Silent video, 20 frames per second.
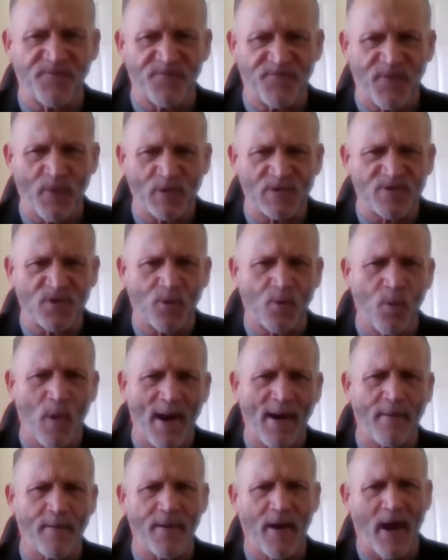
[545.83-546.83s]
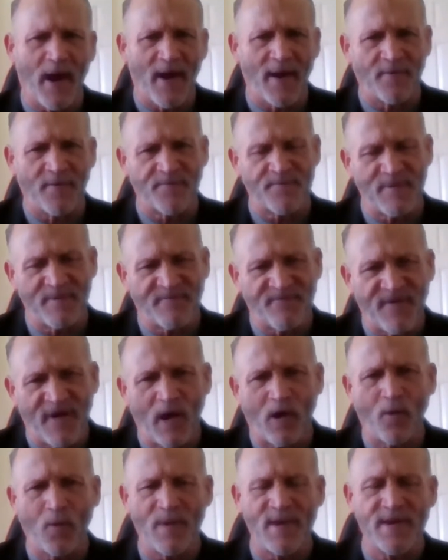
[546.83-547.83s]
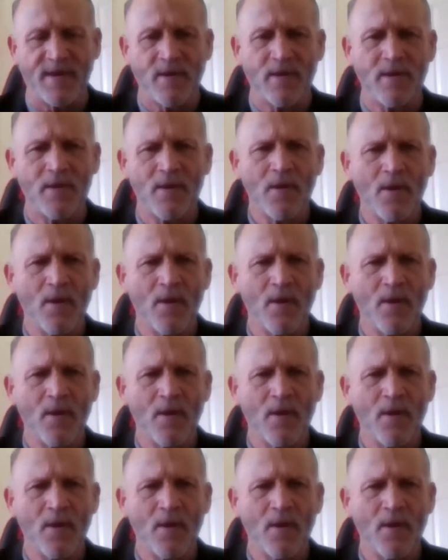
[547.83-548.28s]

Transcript: folks are aware or not or have been following